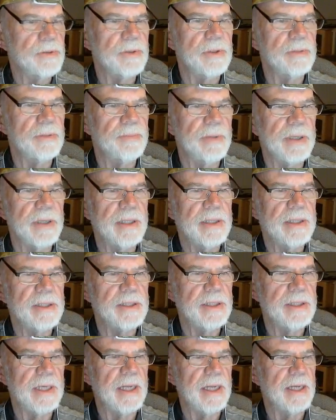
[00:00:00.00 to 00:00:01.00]
of the
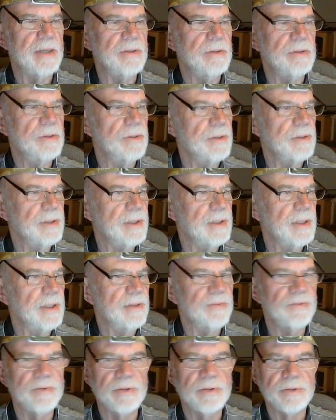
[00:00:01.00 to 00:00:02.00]
plays down during
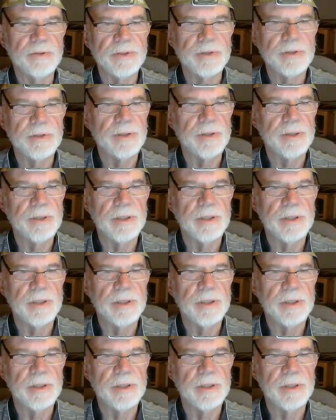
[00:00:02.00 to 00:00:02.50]
that first